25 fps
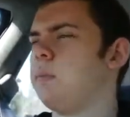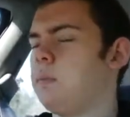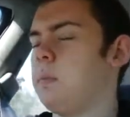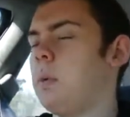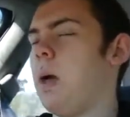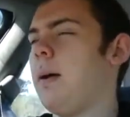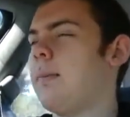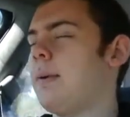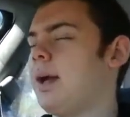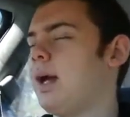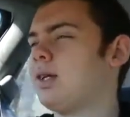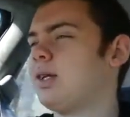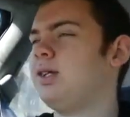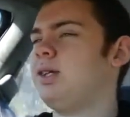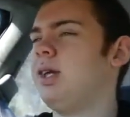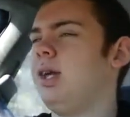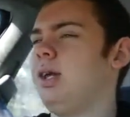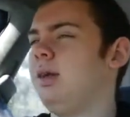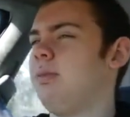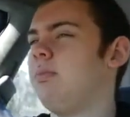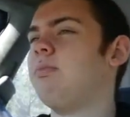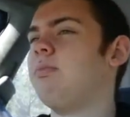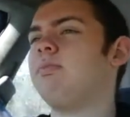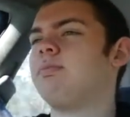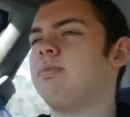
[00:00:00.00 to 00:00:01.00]
I'm
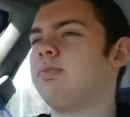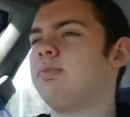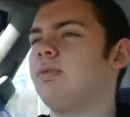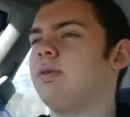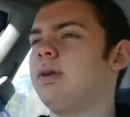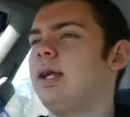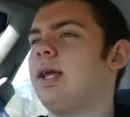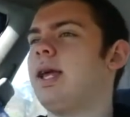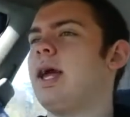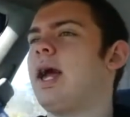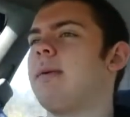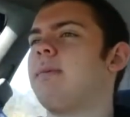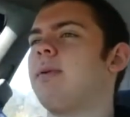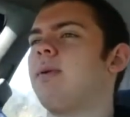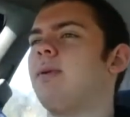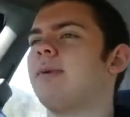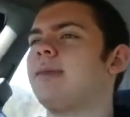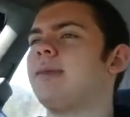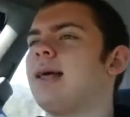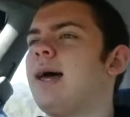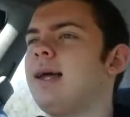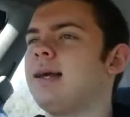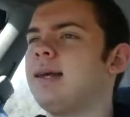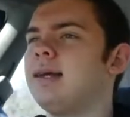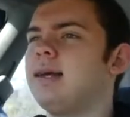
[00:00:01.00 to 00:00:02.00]
actually pretty happy with
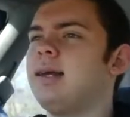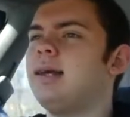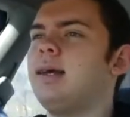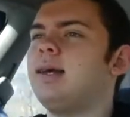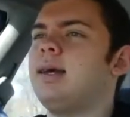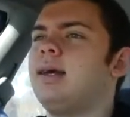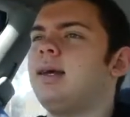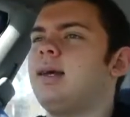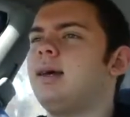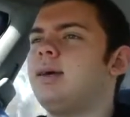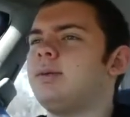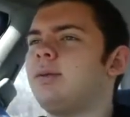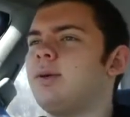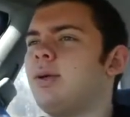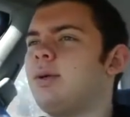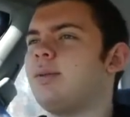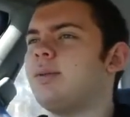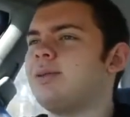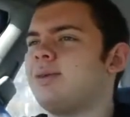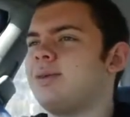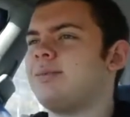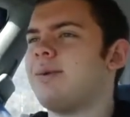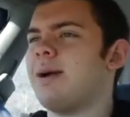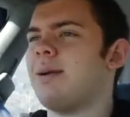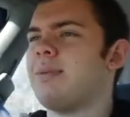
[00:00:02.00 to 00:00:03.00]
that,
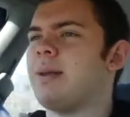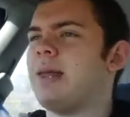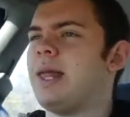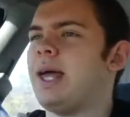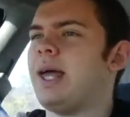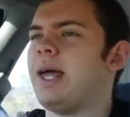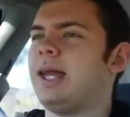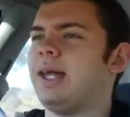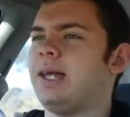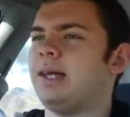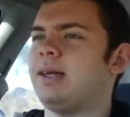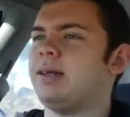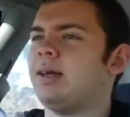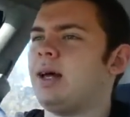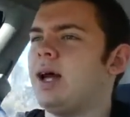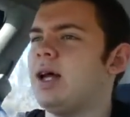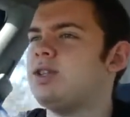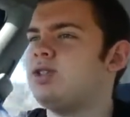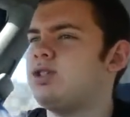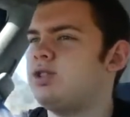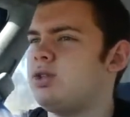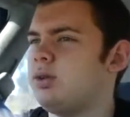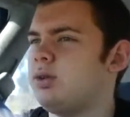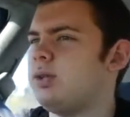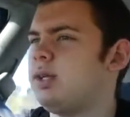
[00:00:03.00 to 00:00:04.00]
with my planning. I
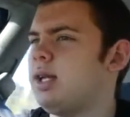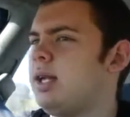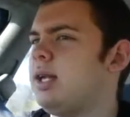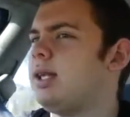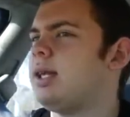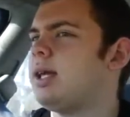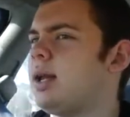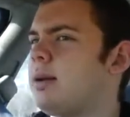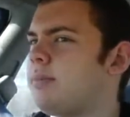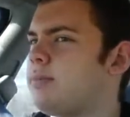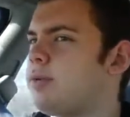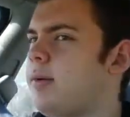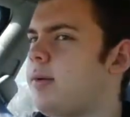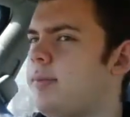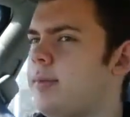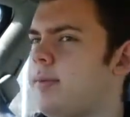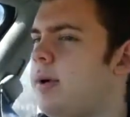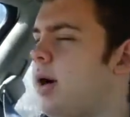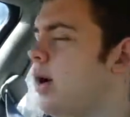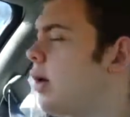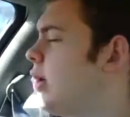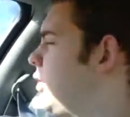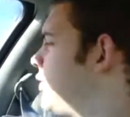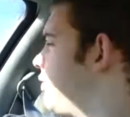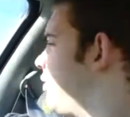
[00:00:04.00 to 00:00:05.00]
do need to get a proper
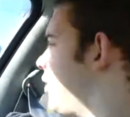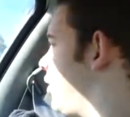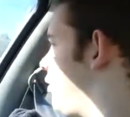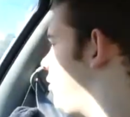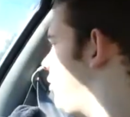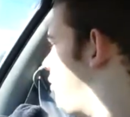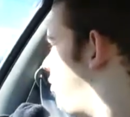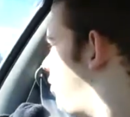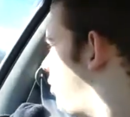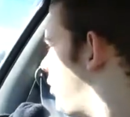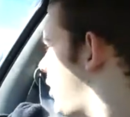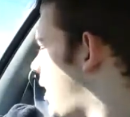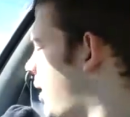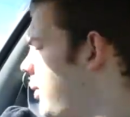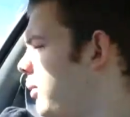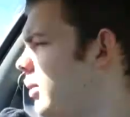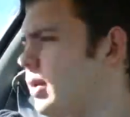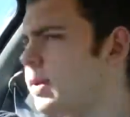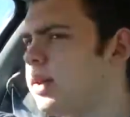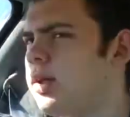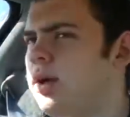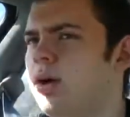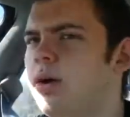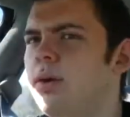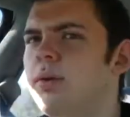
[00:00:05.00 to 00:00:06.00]
microphone for that
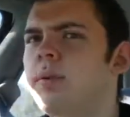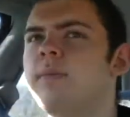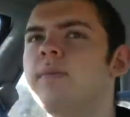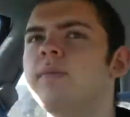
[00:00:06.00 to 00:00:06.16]
one, though.